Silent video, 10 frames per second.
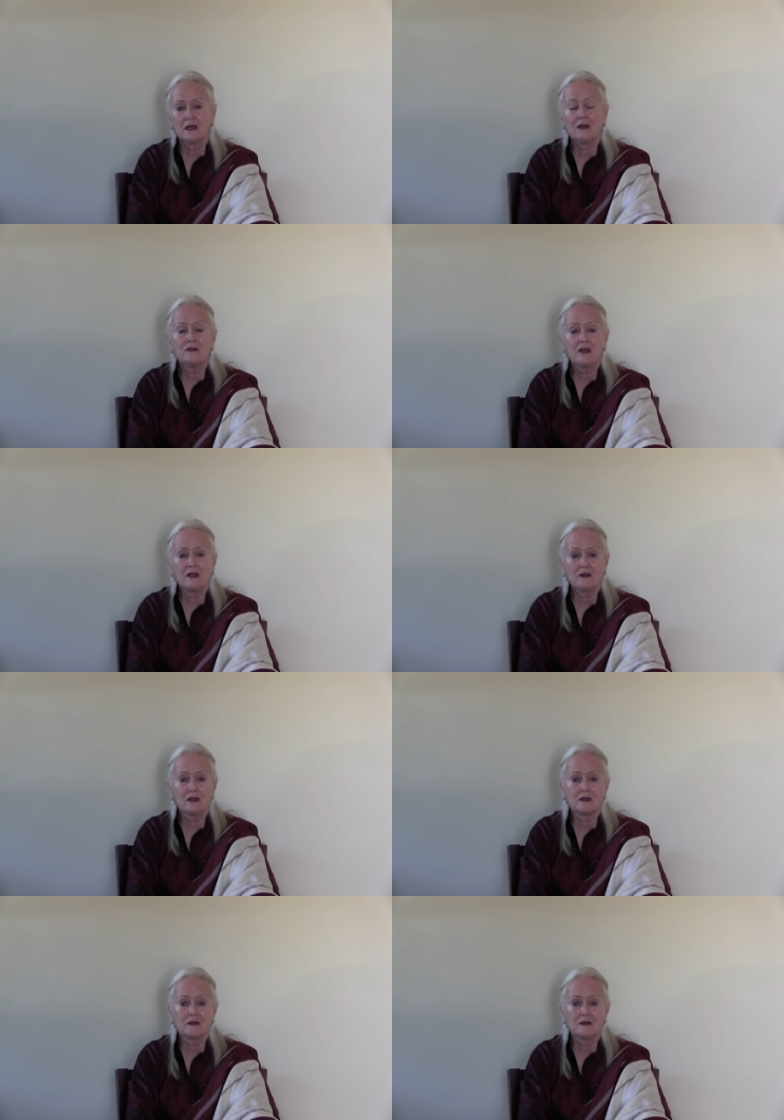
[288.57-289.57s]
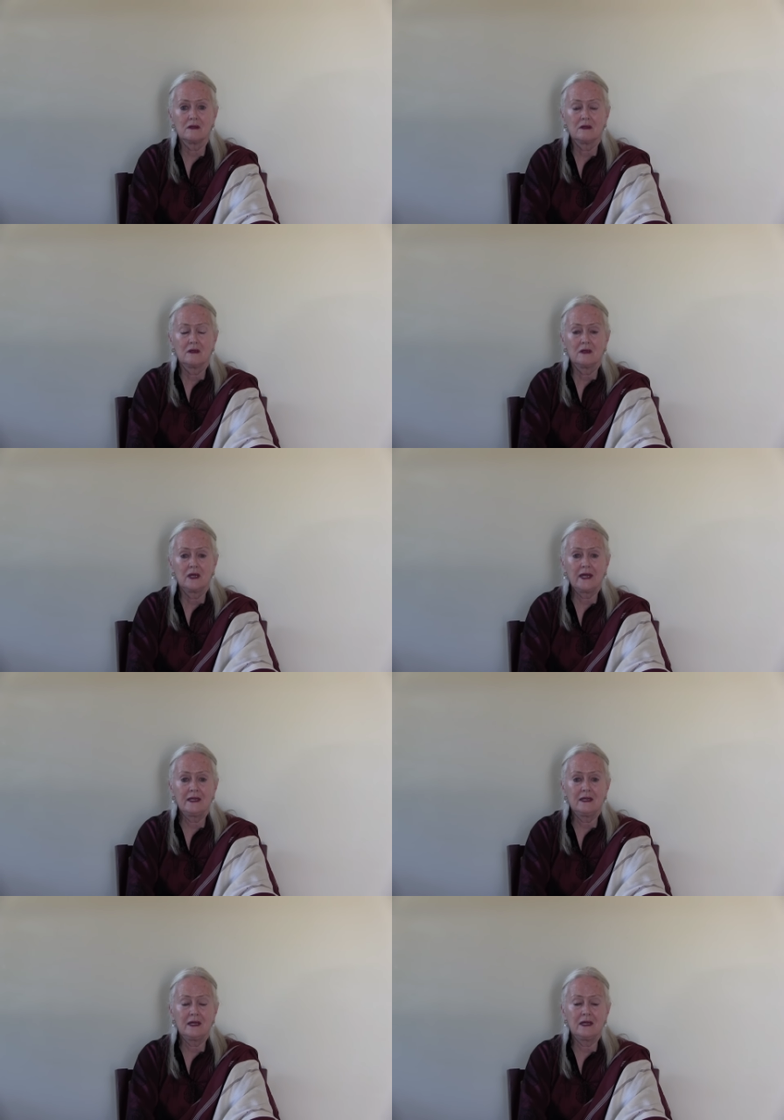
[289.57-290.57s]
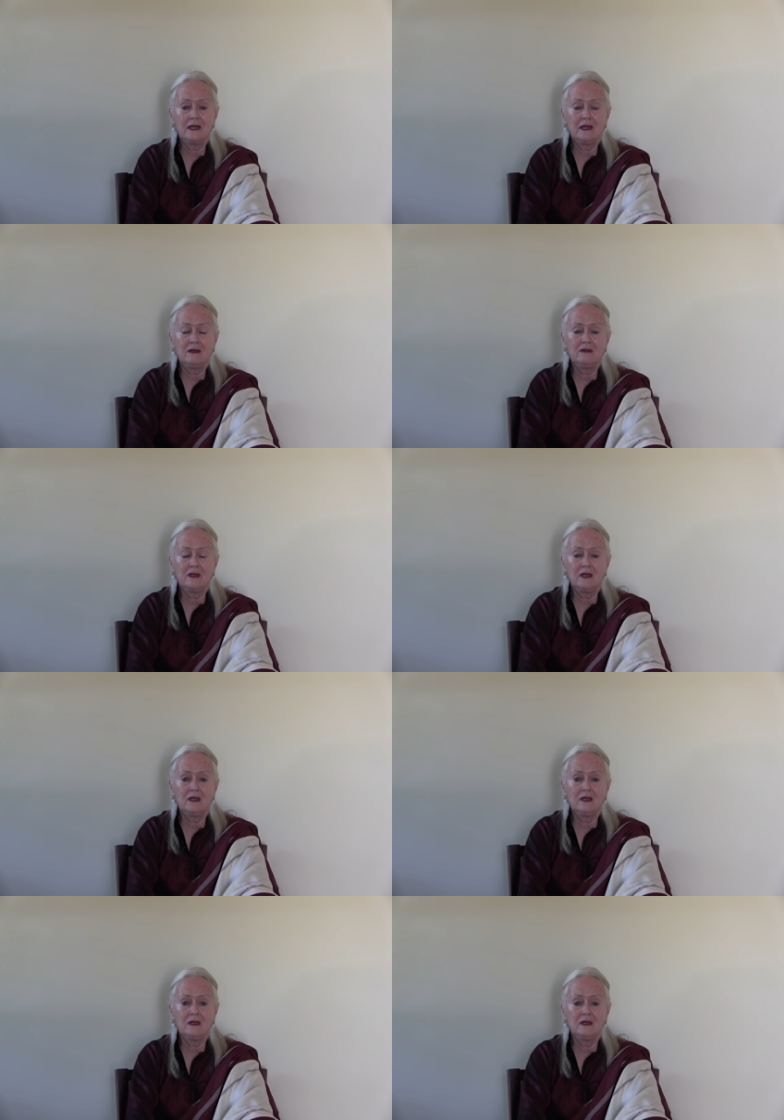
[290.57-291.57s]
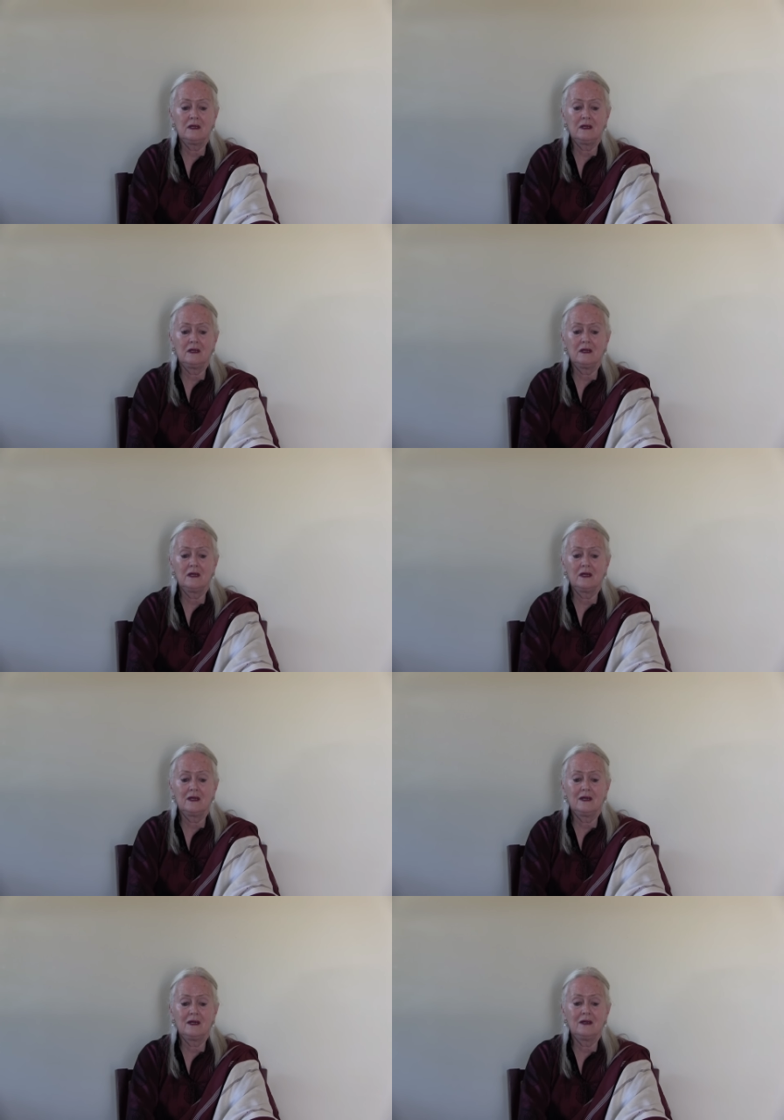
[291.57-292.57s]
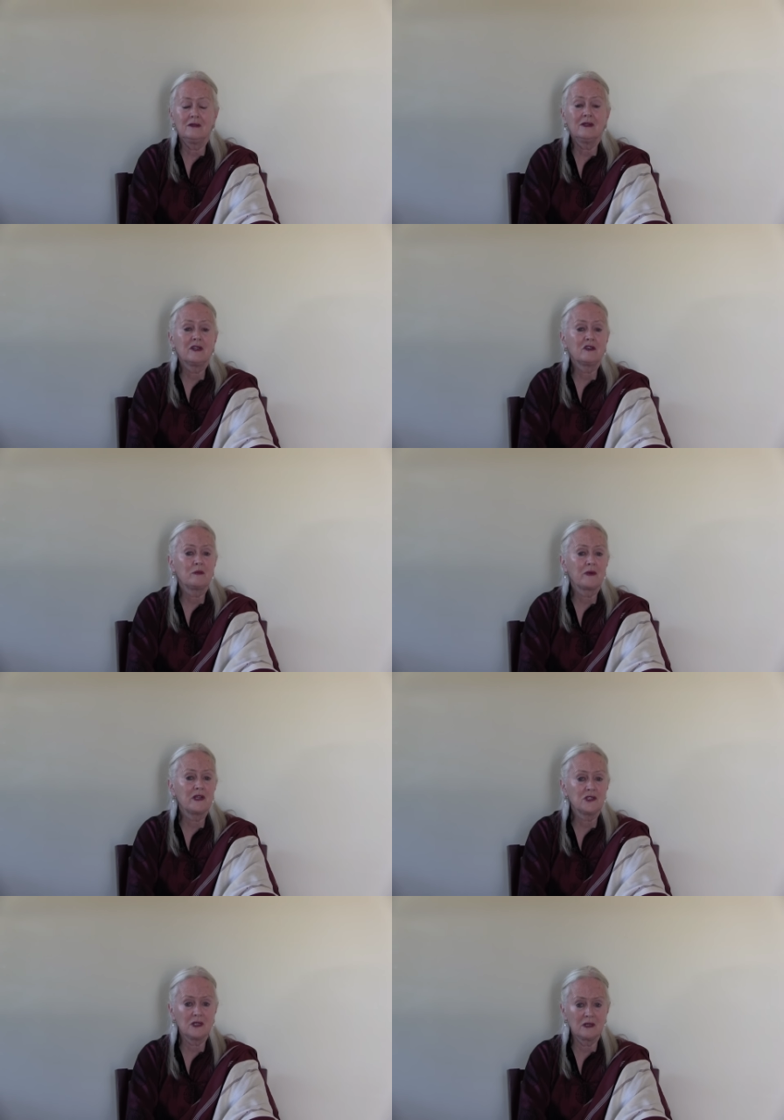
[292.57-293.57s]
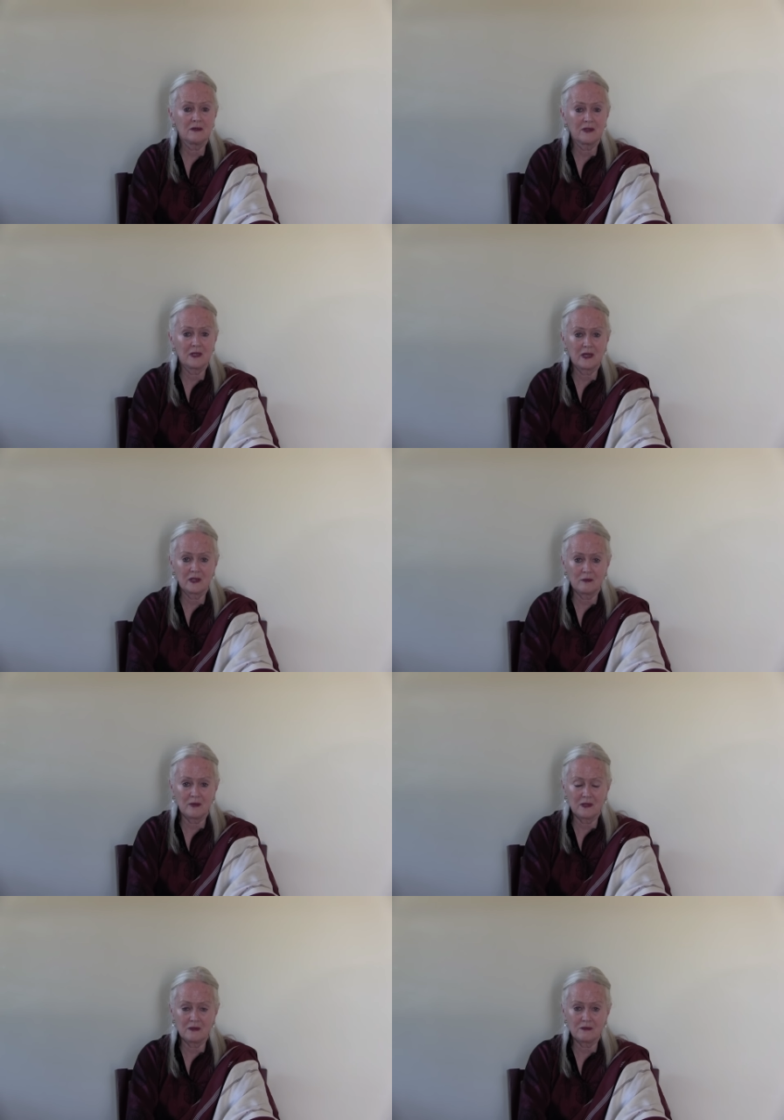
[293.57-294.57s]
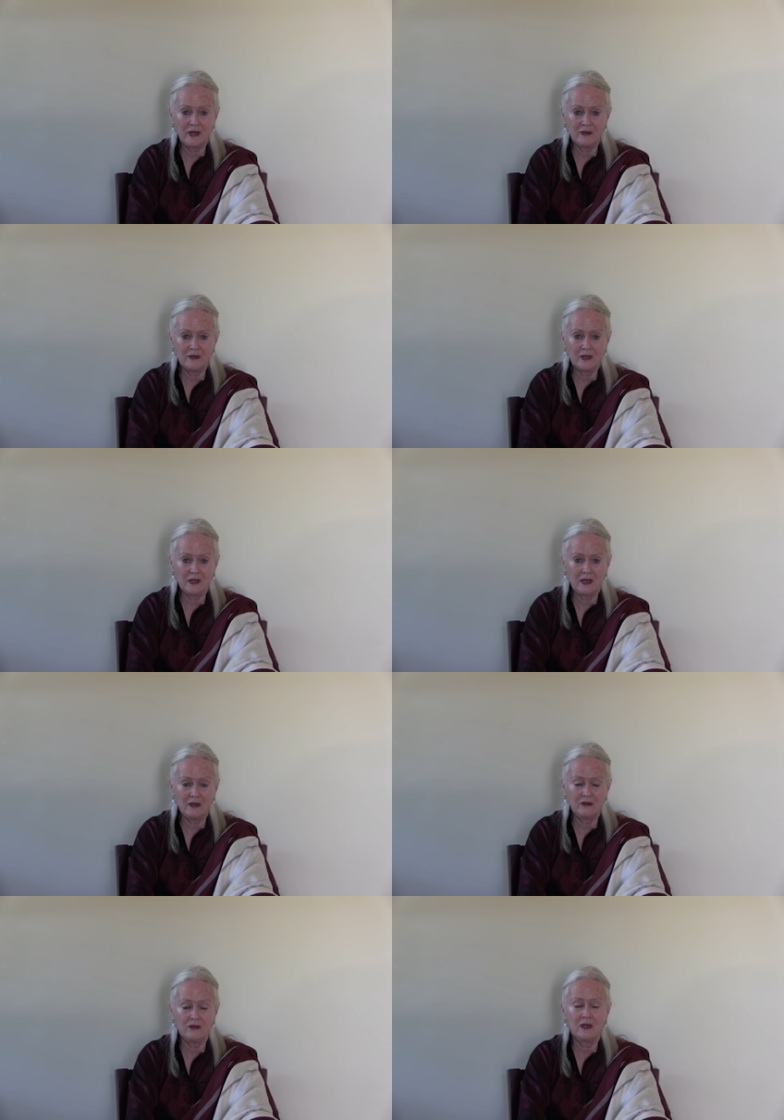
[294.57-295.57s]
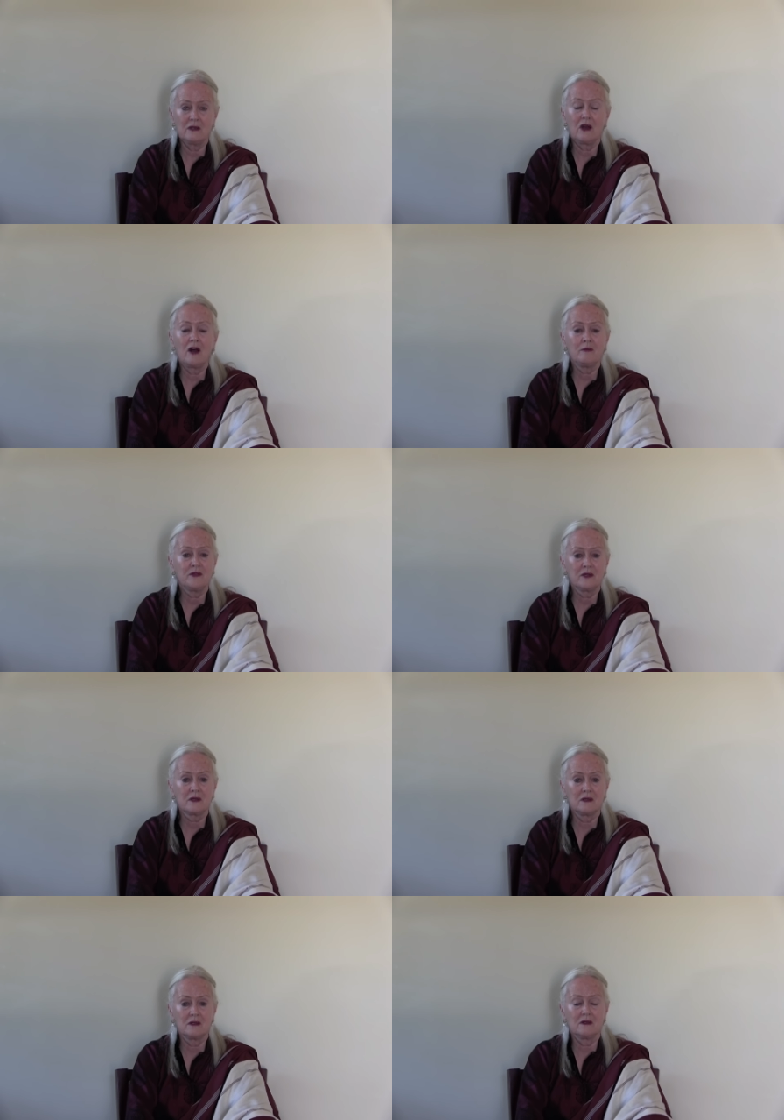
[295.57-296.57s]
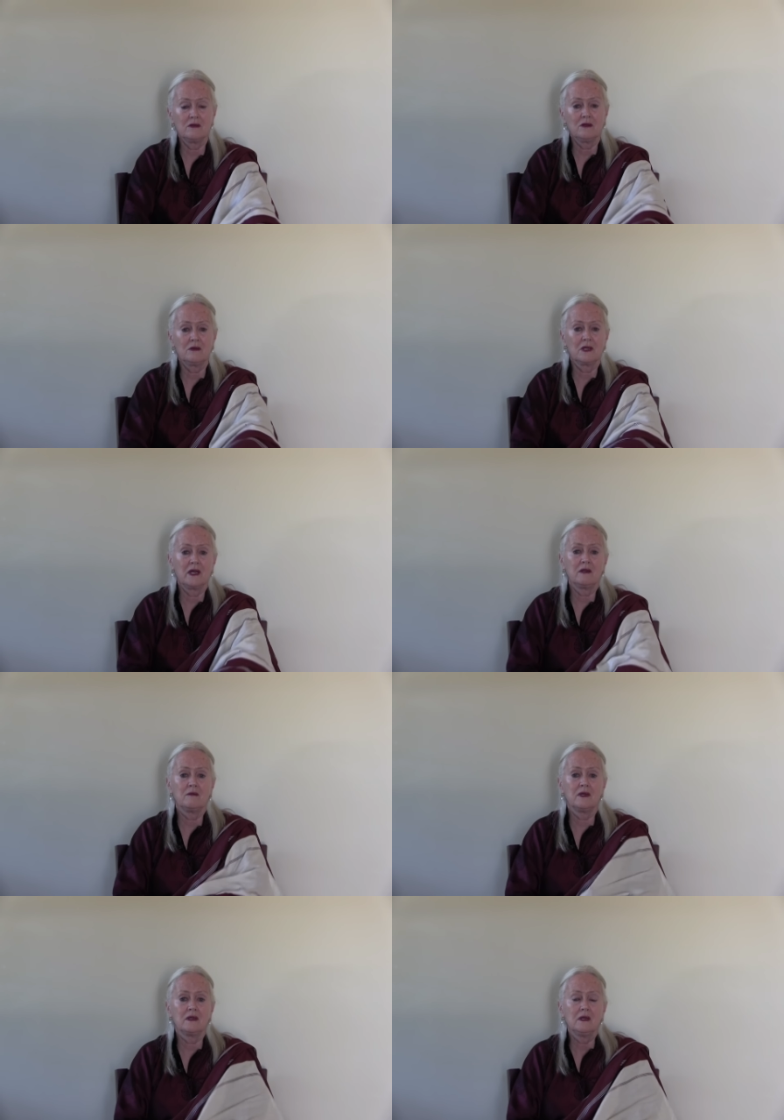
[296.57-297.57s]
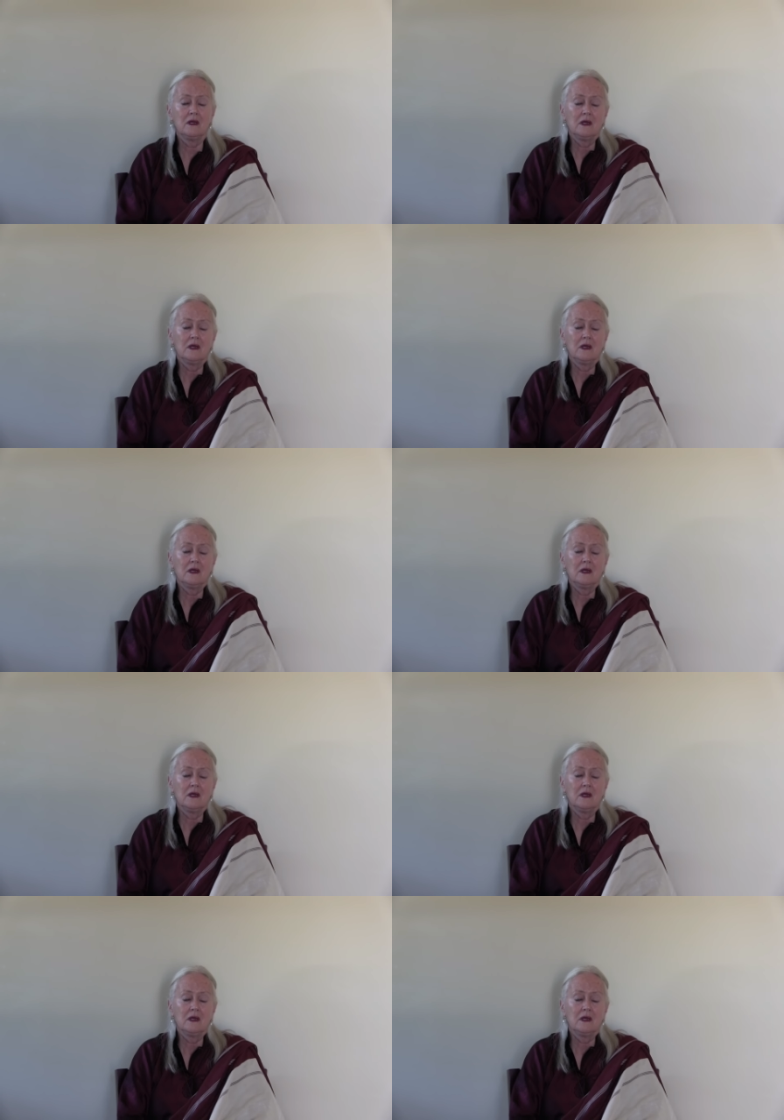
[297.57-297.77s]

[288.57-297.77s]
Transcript: as sacred and as a as an expression of enlightenment rather than as an obstacle to enlightenment.